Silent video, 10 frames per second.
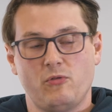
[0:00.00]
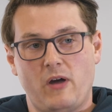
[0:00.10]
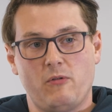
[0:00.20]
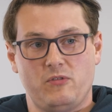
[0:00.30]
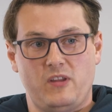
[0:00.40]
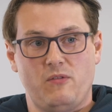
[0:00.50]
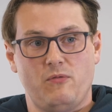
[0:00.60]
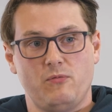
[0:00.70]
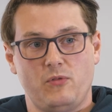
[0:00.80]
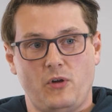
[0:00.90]
so I wasn't in
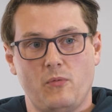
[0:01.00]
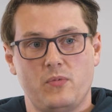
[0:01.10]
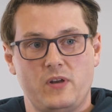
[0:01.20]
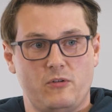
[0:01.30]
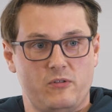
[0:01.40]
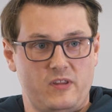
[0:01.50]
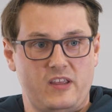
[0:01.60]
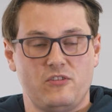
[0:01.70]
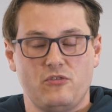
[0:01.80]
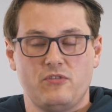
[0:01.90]
the company or in the
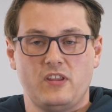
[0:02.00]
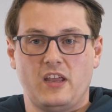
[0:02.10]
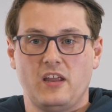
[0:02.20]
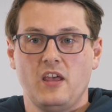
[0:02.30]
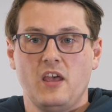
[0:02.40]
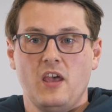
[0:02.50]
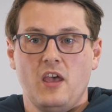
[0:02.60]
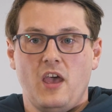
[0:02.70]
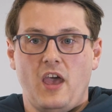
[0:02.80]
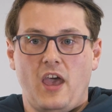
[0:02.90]
industry then.
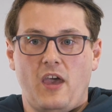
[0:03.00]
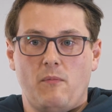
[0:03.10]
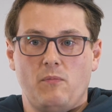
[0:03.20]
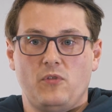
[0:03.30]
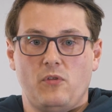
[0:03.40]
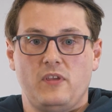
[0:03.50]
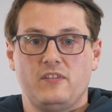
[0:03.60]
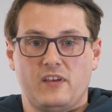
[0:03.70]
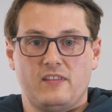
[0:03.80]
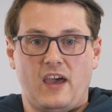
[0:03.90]
So
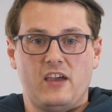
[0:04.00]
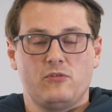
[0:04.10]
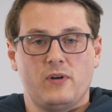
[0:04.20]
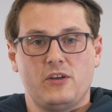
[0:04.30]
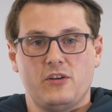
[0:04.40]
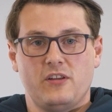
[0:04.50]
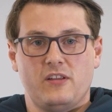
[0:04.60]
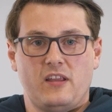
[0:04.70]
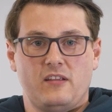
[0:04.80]
things like that is quite good. And then